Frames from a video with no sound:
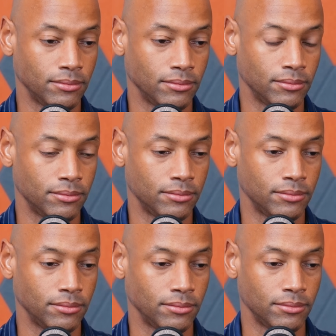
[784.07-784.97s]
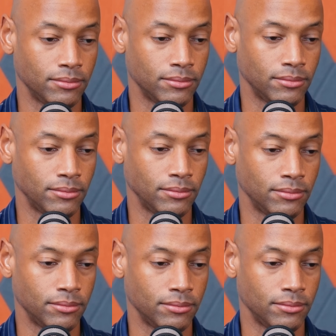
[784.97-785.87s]

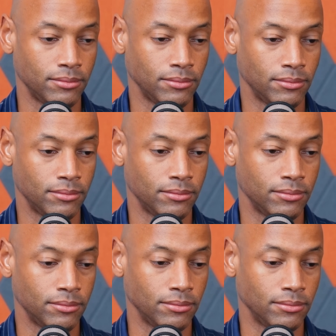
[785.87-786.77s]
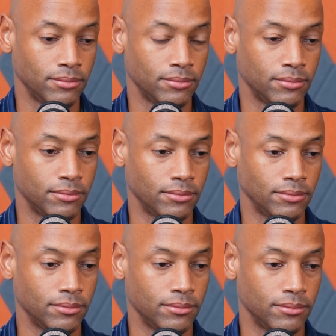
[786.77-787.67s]

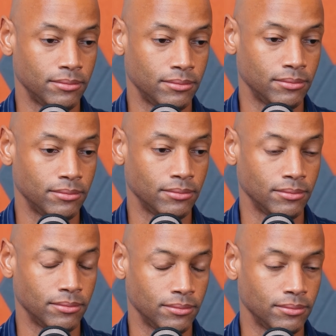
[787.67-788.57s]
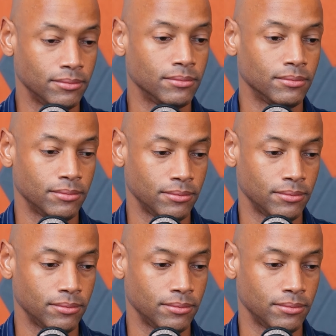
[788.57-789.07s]
(not speaking)